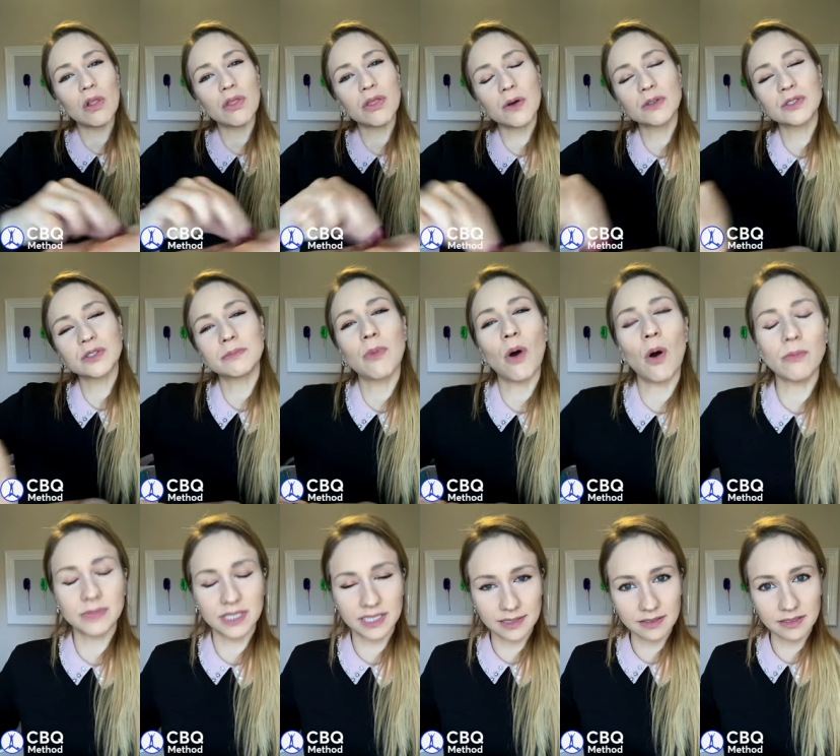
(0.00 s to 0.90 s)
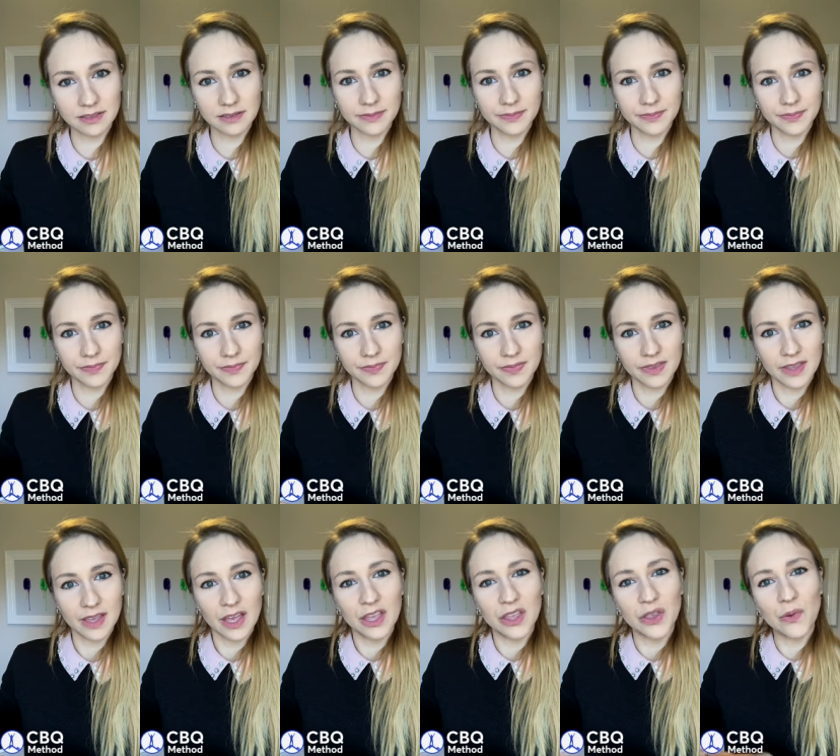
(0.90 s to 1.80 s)
those moments,
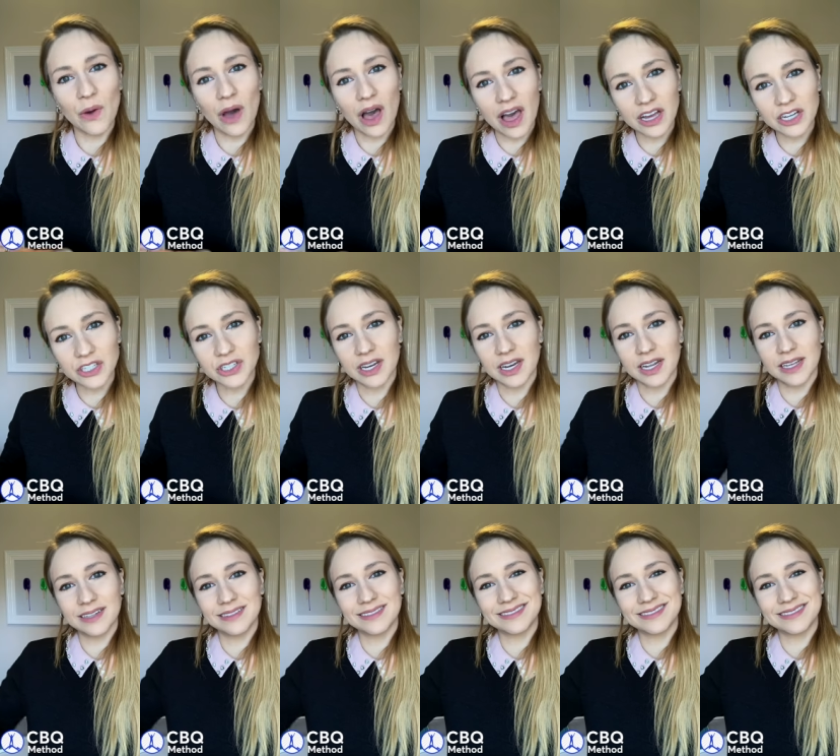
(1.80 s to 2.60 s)
you actually